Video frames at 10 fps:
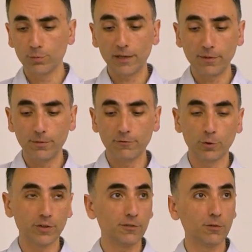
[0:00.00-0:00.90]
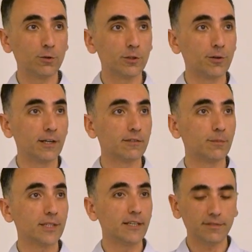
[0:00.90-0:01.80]
Maybe before this you want to run some
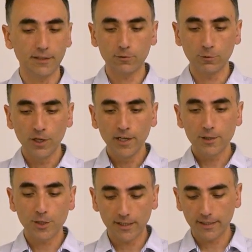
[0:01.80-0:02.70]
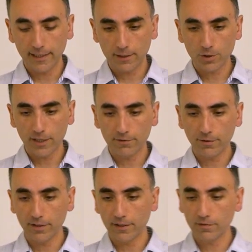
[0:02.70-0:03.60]
testing to check that actually
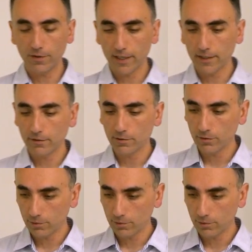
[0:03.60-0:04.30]
everything is fine and so on.